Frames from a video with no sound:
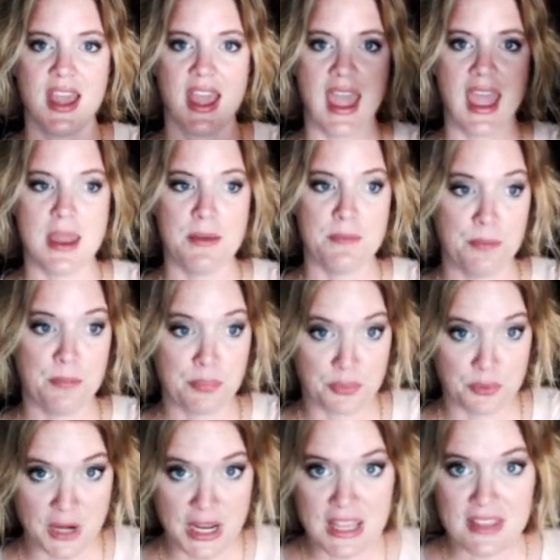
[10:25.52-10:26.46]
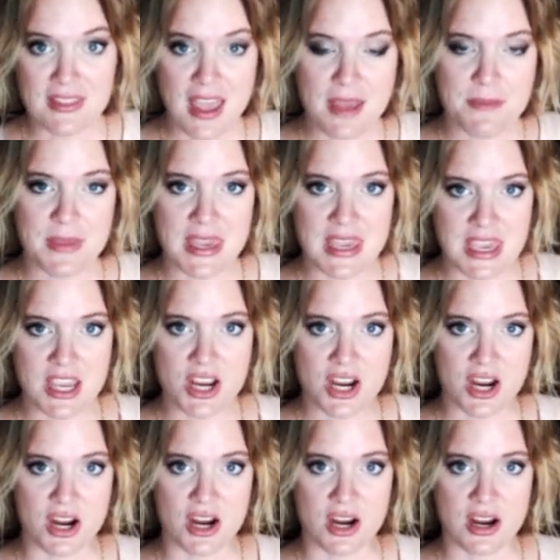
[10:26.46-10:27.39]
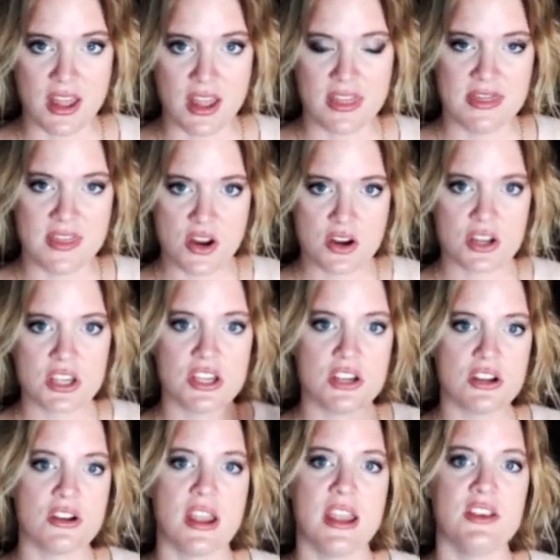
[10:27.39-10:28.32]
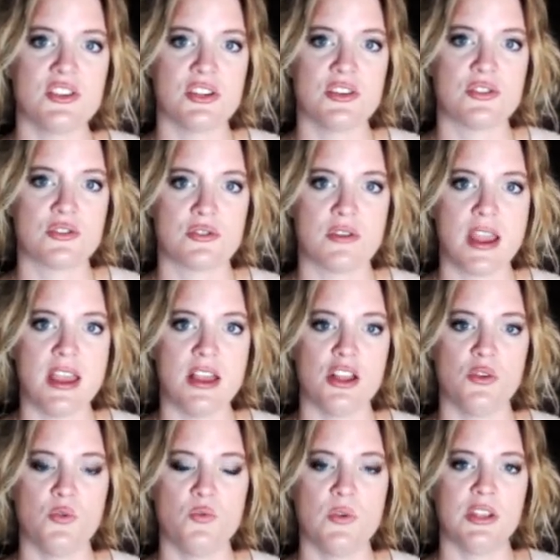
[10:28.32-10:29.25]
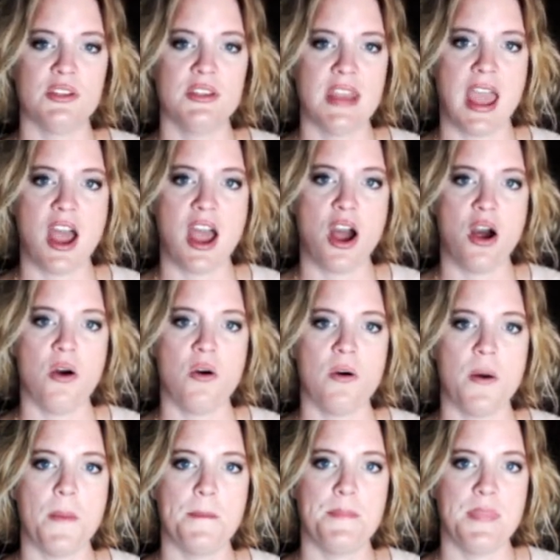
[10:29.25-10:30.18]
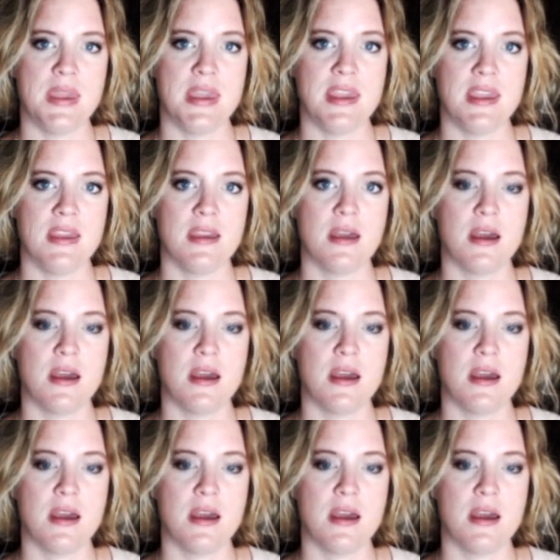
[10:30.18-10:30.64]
and bring them here, their curation trail will now be